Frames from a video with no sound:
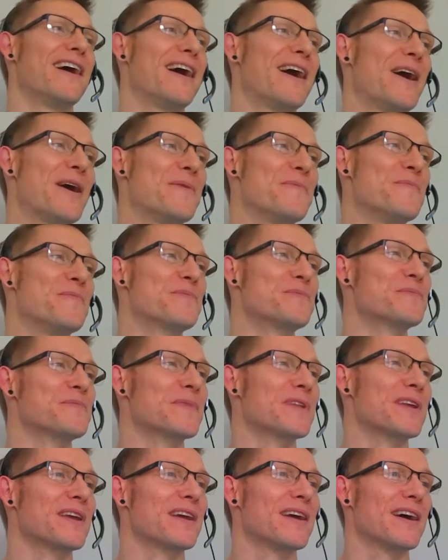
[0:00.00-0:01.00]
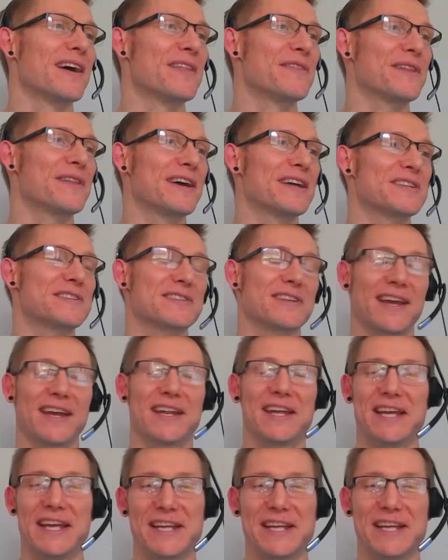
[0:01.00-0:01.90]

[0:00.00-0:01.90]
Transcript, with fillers: Um, and that's yeah. okay.